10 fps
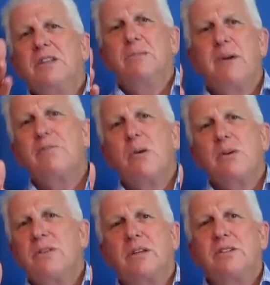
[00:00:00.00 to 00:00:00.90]
it's above what
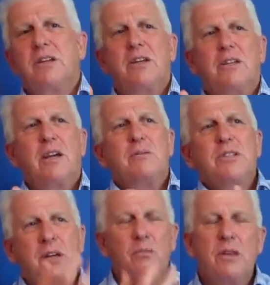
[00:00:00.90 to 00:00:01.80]
we think it's going to get,
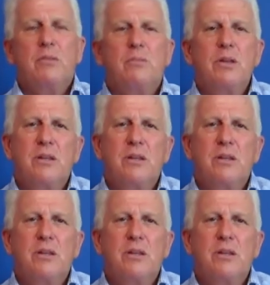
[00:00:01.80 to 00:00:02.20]
so with